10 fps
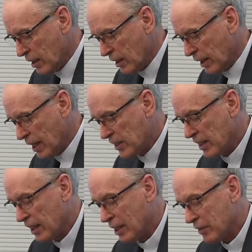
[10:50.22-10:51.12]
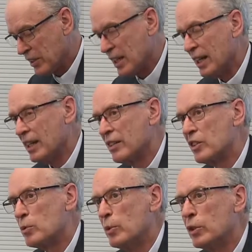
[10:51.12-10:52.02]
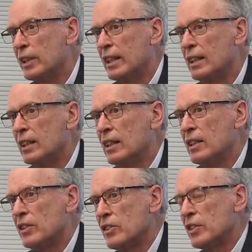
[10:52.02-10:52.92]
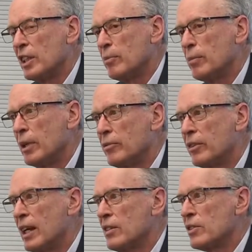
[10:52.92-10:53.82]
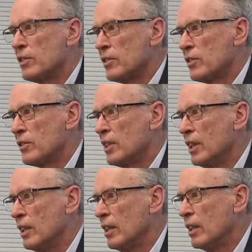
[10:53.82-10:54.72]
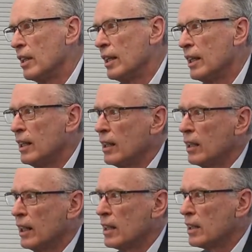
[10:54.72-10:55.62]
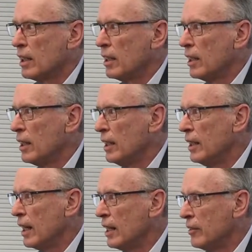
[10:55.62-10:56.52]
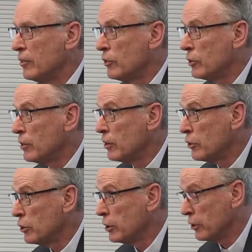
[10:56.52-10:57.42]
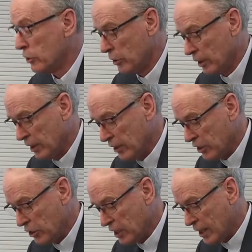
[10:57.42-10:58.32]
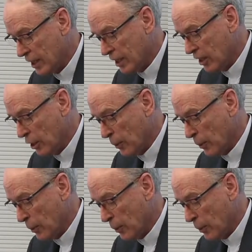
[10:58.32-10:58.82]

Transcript: The last thing I would say this morning is that Pope Francis, in the letter that he gave to the Church earlier this year